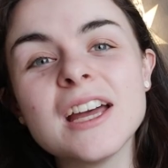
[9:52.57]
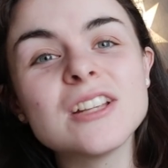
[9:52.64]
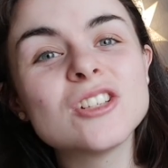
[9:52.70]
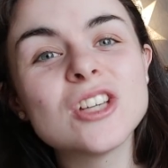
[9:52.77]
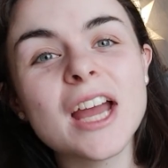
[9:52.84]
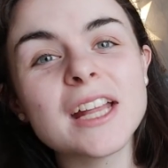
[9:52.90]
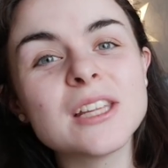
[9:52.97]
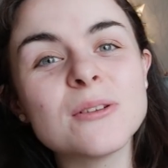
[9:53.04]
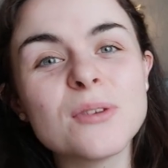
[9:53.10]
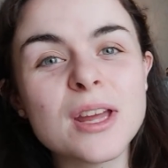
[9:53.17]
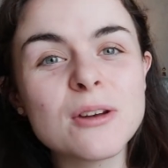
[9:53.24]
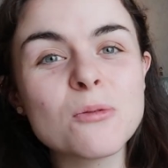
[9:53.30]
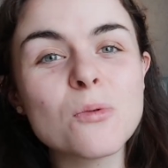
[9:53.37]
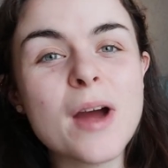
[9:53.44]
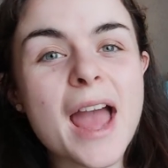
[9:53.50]

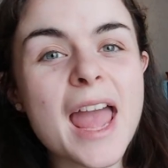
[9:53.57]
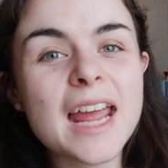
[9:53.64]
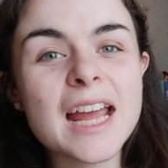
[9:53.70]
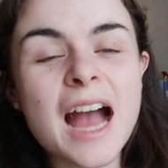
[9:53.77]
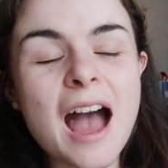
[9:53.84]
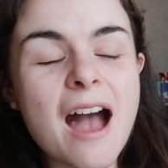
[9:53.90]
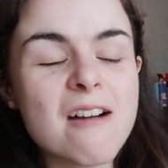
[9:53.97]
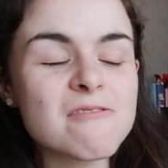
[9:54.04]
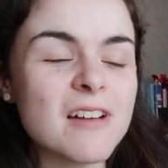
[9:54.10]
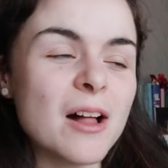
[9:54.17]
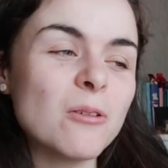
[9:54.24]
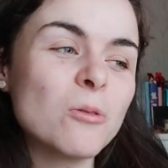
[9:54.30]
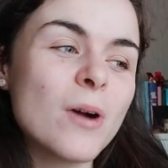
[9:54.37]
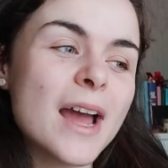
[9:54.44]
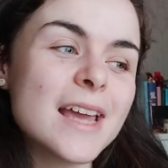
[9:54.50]
genuine way,
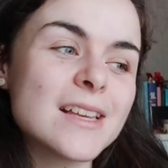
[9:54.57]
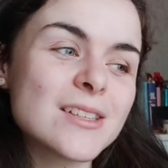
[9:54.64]
heartfelt way.